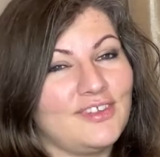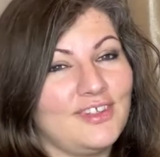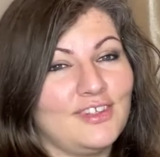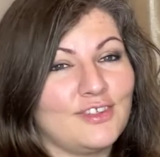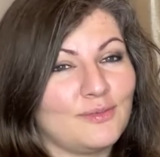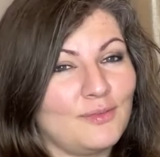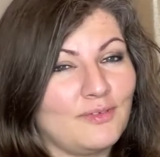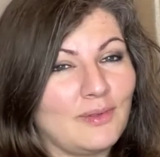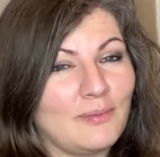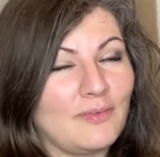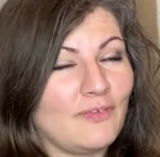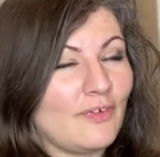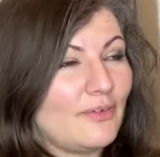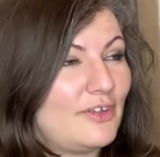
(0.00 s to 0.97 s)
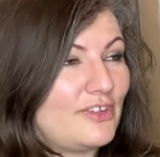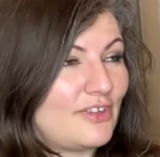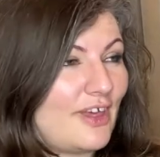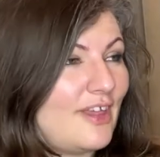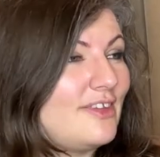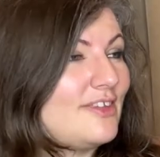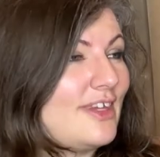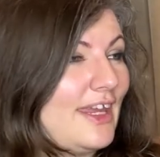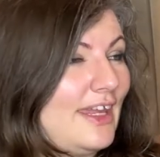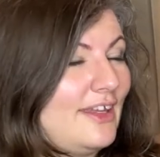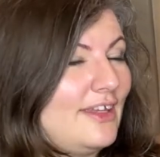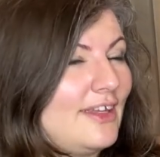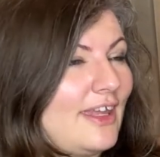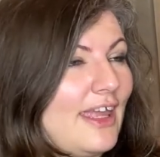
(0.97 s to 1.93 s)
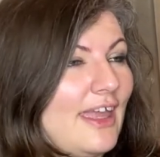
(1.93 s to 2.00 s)
seen this movie before we saw it
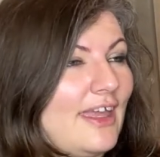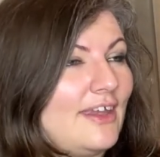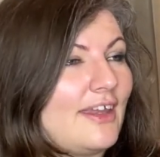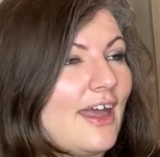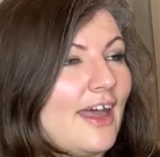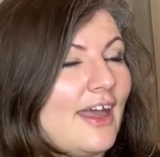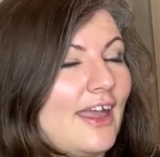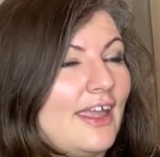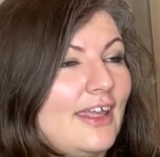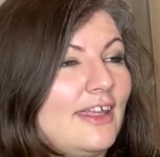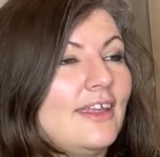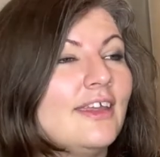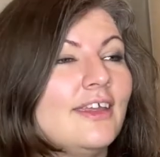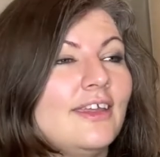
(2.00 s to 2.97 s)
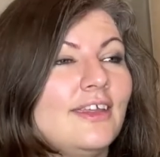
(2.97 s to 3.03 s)
today, and I